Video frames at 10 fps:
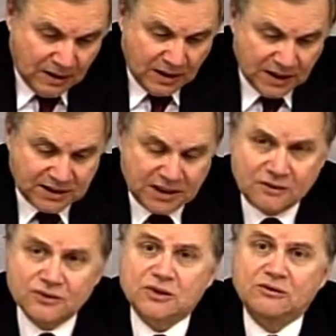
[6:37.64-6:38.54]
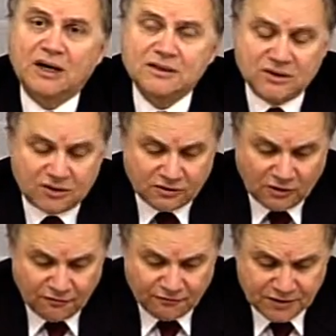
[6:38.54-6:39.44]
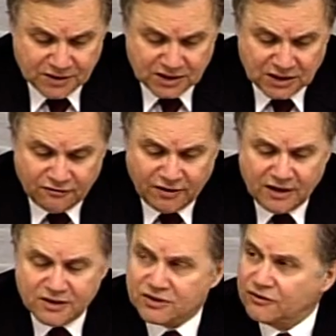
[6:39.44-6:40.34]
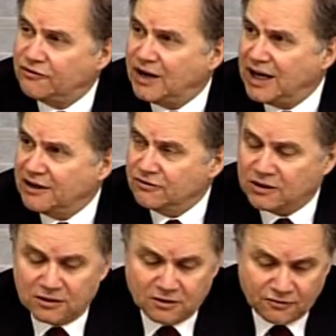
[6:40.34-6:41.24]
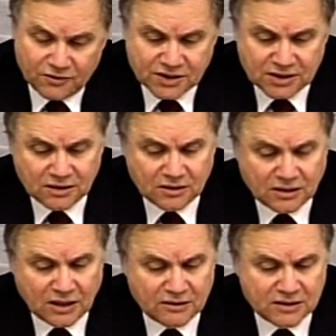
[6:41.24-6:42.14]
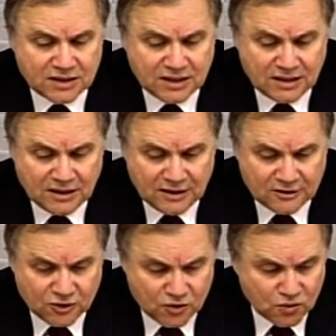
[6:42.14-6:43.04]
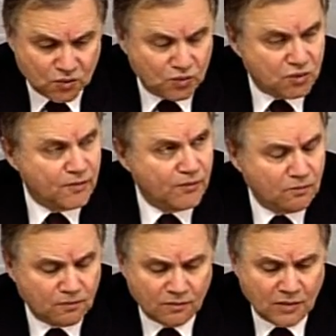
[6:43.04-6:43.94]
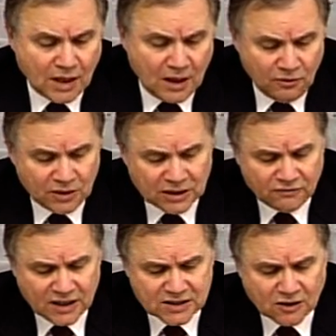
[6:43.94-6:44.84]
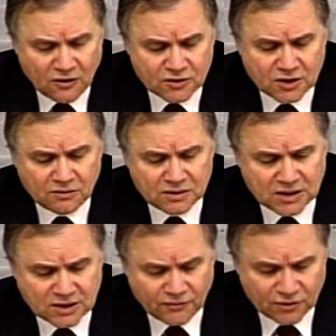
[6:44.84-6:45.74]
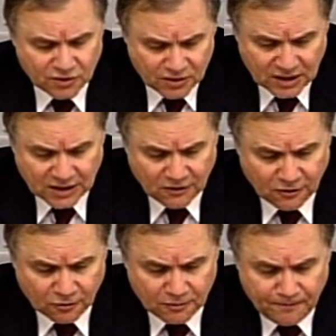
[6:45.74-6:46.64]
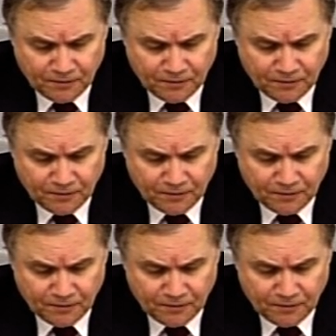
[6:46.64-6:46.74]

A serious crisis of confidence in the very survival of the single currency ensued, with adverse consequences for the real economy.